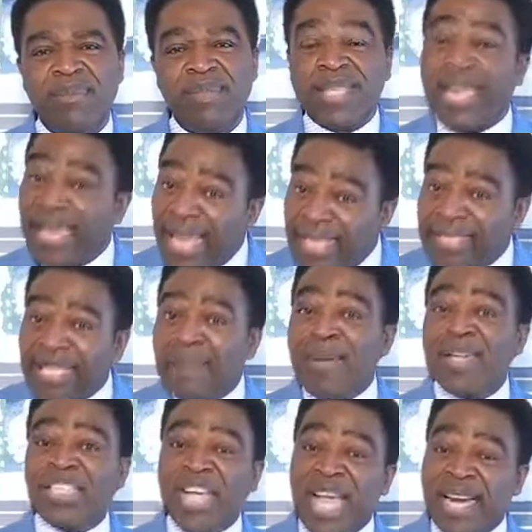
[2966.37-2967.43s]
The last time
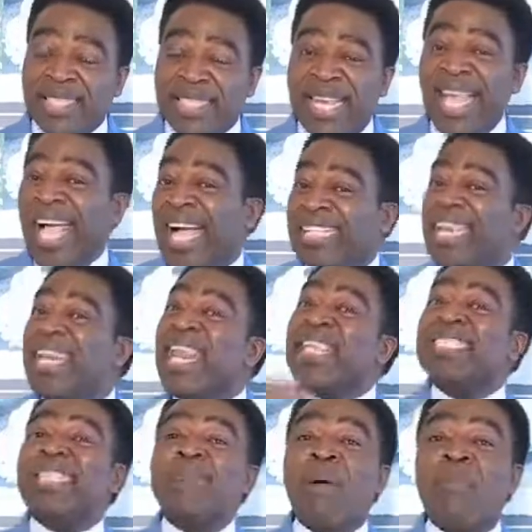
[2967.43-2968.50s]
I checked, and the
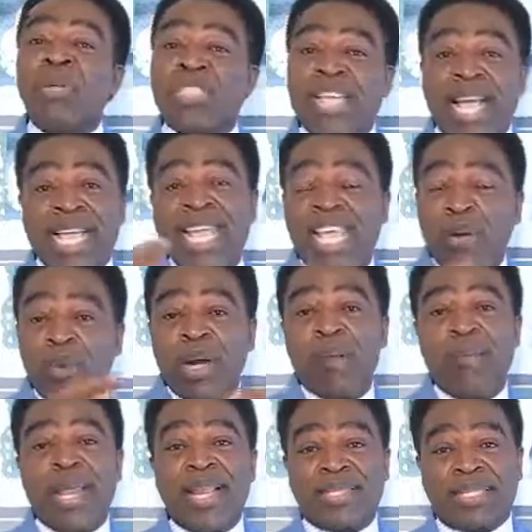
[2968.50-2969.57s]
next time I will check, it will
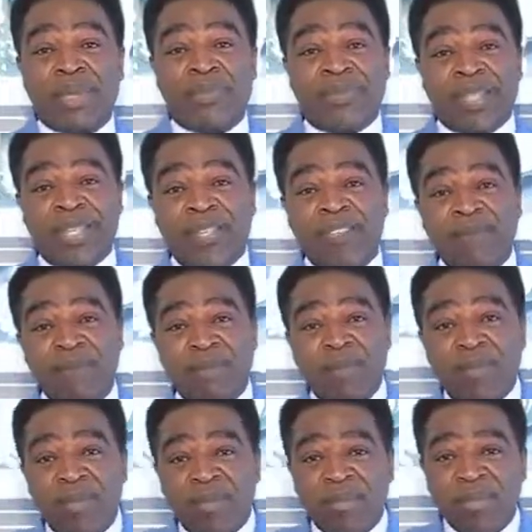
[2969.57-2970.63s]
remain the same thing.
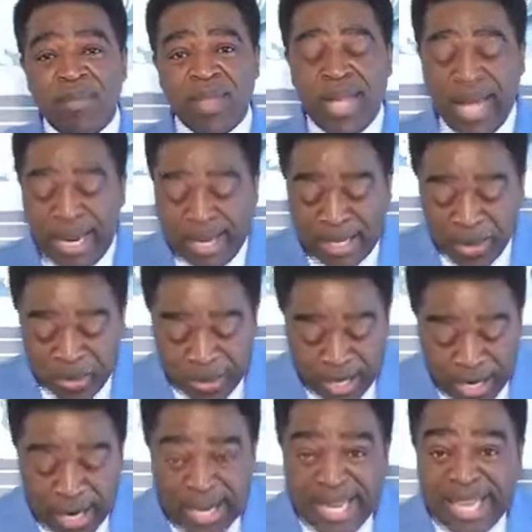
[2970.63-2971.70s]

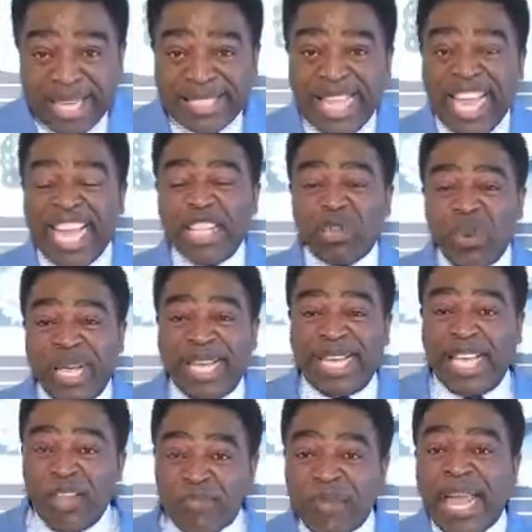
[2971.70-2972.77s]
Hallelujah. He said, It will
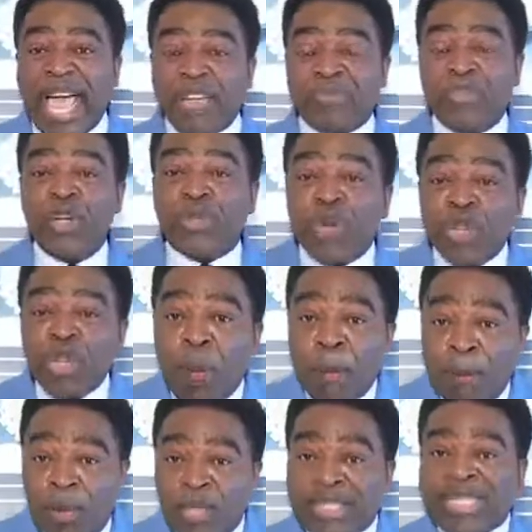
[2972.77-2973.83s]
give life to your
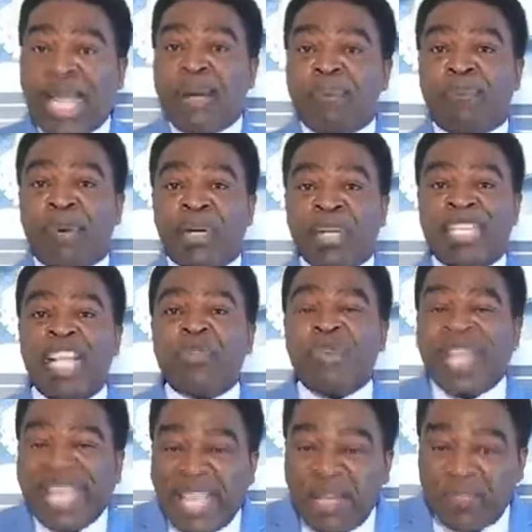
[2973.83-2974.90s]
mortal bodies. It
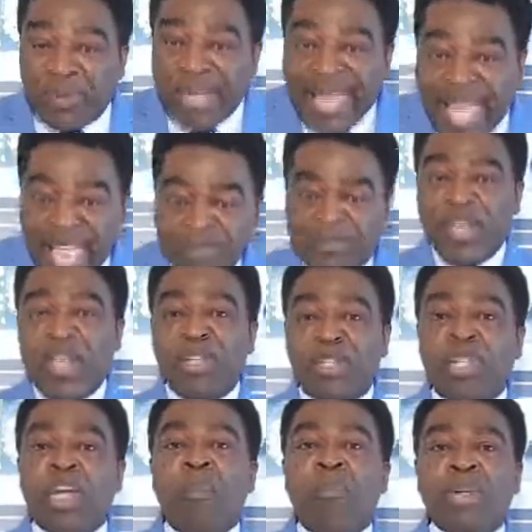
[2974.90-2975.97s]
will give life
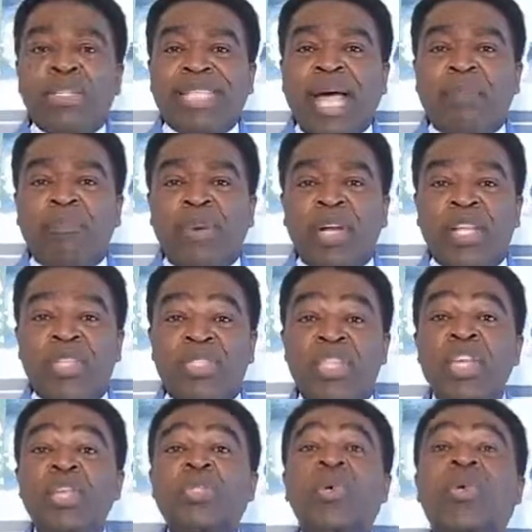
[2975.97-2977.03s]
to your mortal bodies.
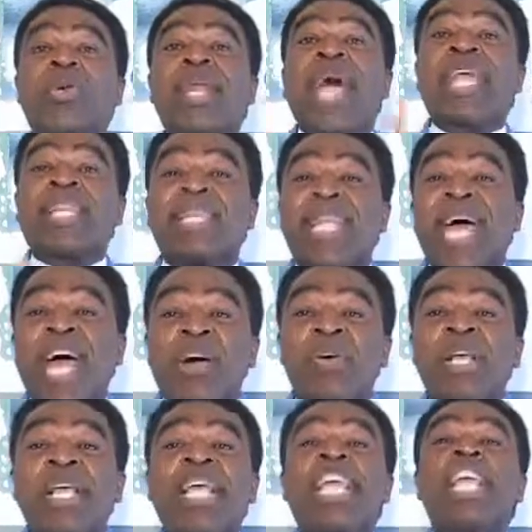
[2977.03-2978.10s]
So, right now,
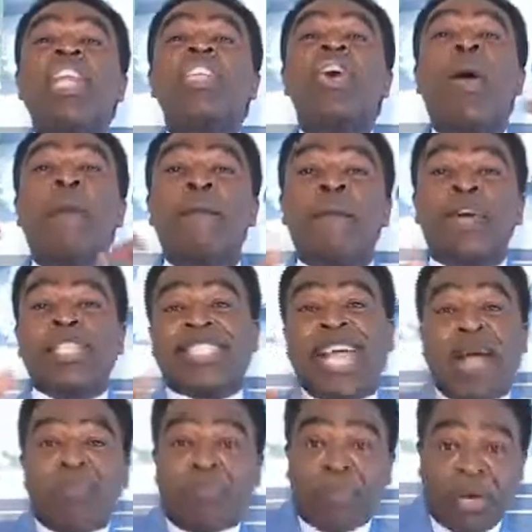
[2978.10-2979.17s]
in your
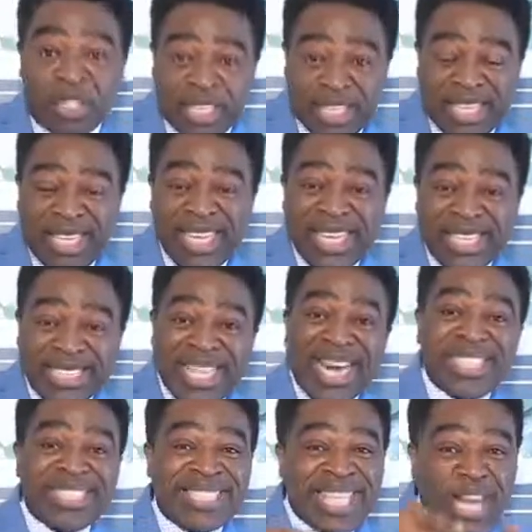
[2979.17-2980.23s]
mortal body, there
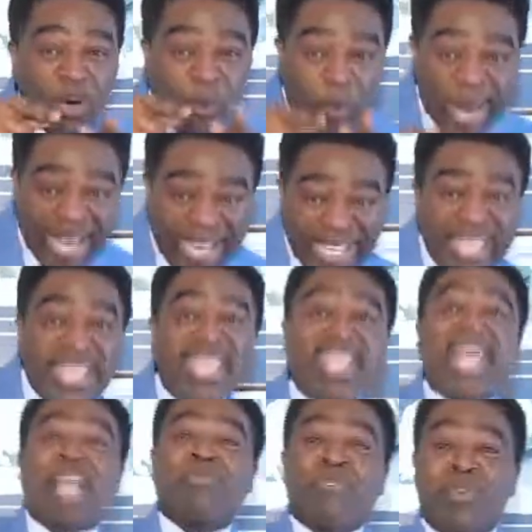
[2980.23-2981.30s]
is the quickening
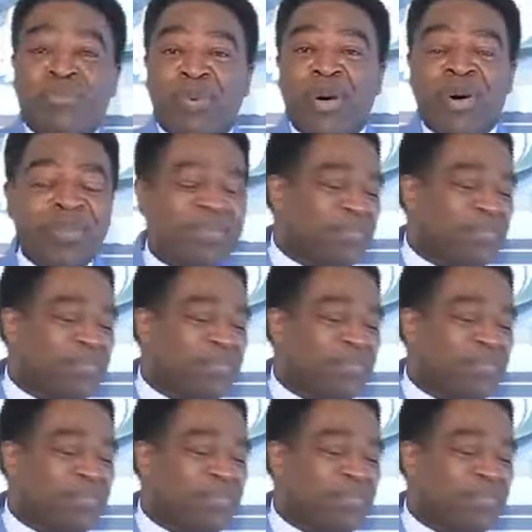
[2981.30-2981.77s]
life of God.